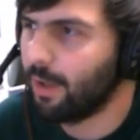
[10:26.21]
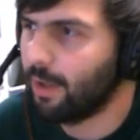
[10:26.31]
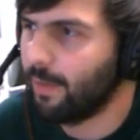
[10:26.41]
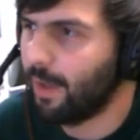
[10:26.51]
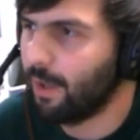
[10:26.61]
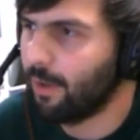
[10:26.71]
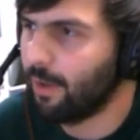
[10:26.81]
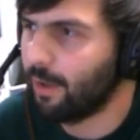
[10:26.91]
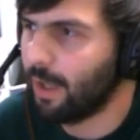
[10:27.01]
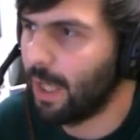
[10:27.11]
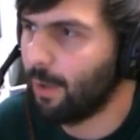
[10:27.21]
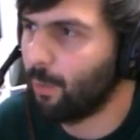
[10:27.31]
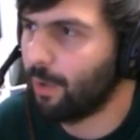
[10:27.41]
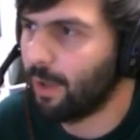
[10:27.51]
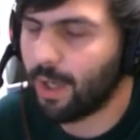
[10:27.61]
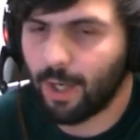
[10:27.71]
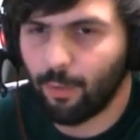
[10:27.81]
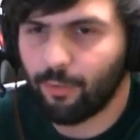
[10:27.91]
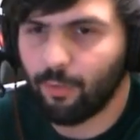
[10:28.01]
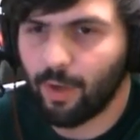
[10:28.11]
that had one, and Kylo
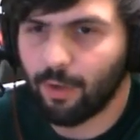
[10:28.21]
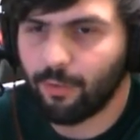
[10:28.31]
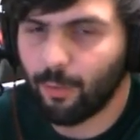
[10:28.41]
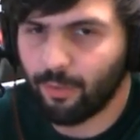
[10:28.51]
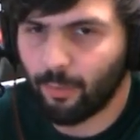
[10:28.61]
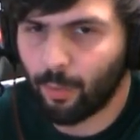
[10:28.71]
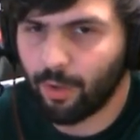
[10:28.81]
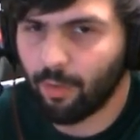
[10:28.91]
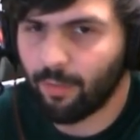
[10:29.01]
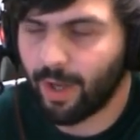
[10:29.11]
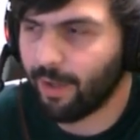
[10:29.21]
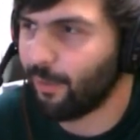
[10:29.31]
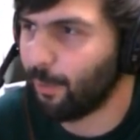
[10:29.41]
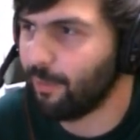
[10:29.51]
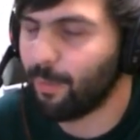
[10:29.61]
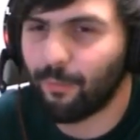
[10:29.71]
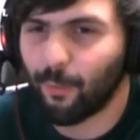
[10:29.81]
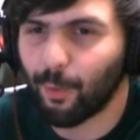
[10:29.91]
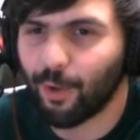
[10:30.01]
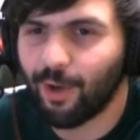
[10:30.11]
2 Vader 2 was the winner of that. So even
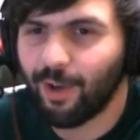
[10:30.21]
before,